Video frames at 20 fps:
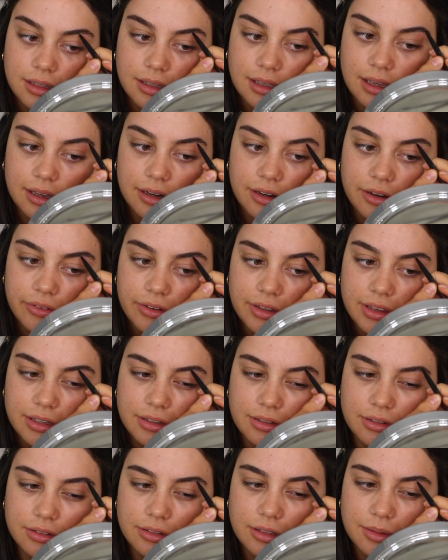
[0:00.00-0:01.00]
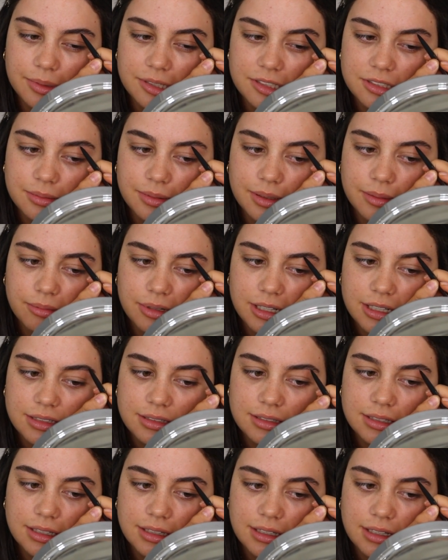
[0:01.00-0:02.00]
Yeah, I don't really do too much to my
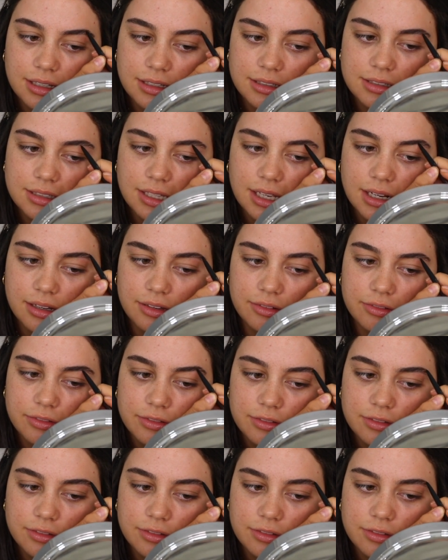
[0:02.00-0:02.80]
brows lately. I just kind of,